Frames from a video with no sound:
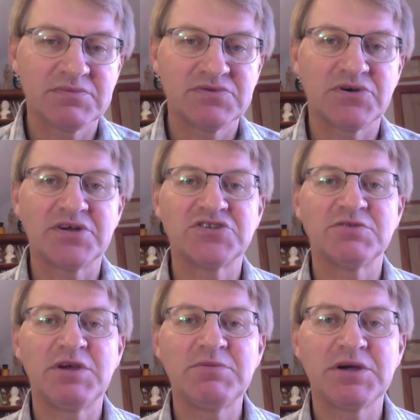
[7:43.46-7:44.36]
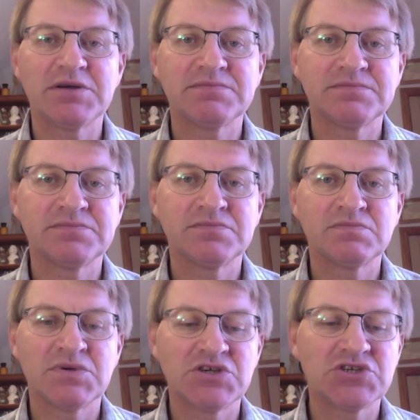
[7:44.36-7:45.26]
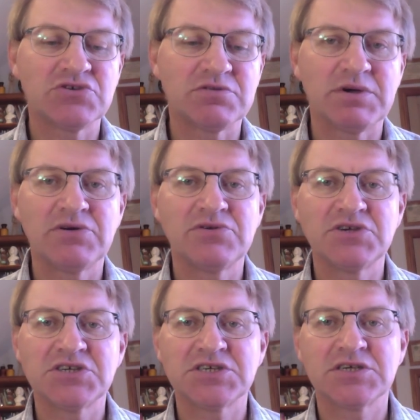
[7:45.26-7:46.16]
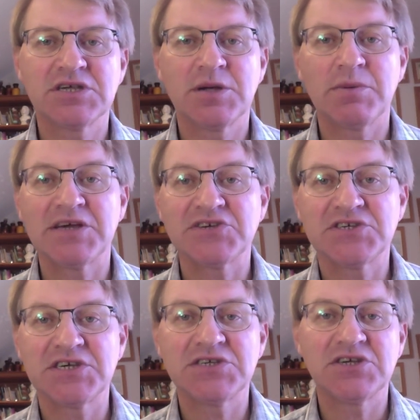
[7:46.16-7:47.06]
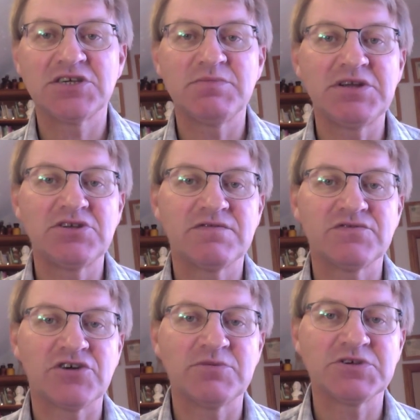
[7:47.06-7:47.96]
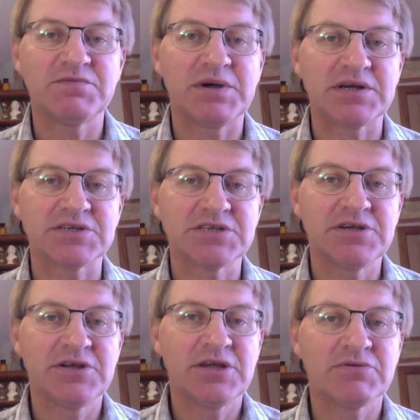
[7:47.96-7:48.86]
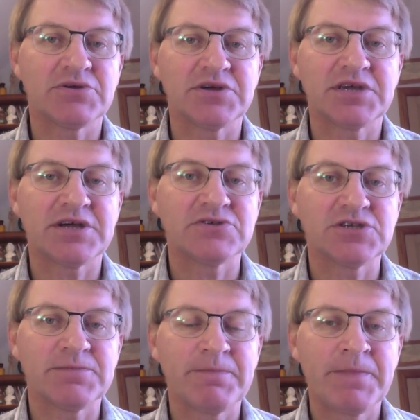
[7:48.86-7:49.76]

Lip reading: Dientamoeba, Pseudomonas, Blastocystis, many different types of bugs when I encounter.